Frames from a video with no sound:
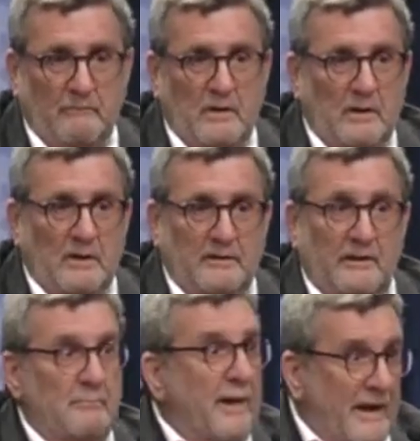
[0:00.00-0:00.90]
they're
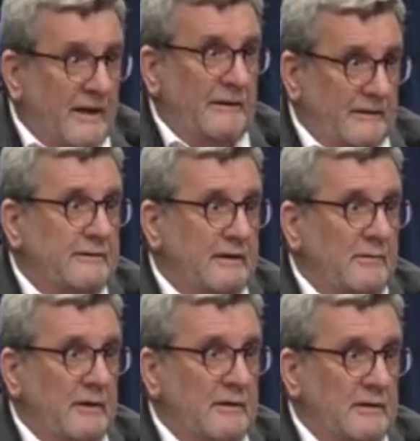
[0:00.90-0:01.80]
mad at it. I
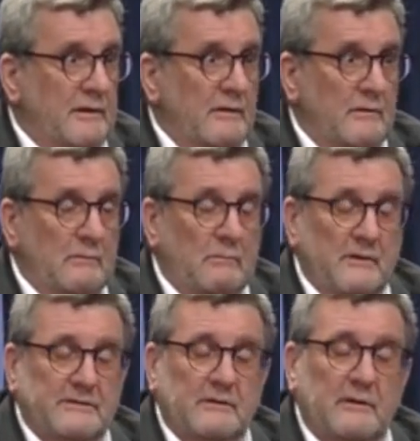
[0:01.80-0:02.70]
mean, they don't know when it's
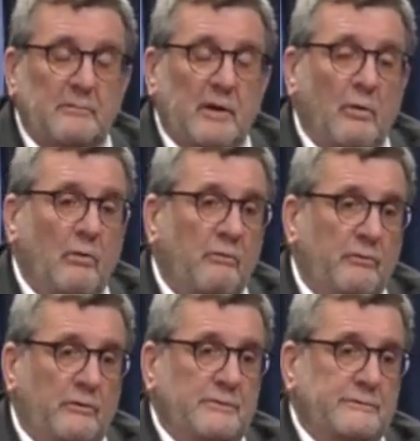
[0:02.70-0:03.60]
going to be
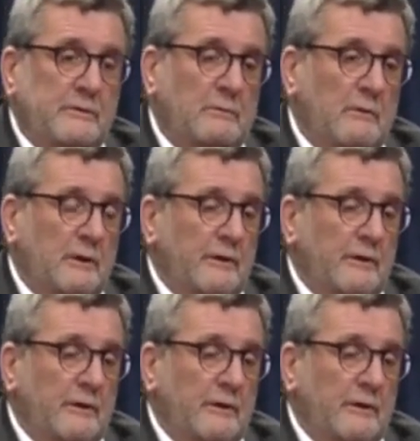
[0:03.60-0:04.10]
over. So,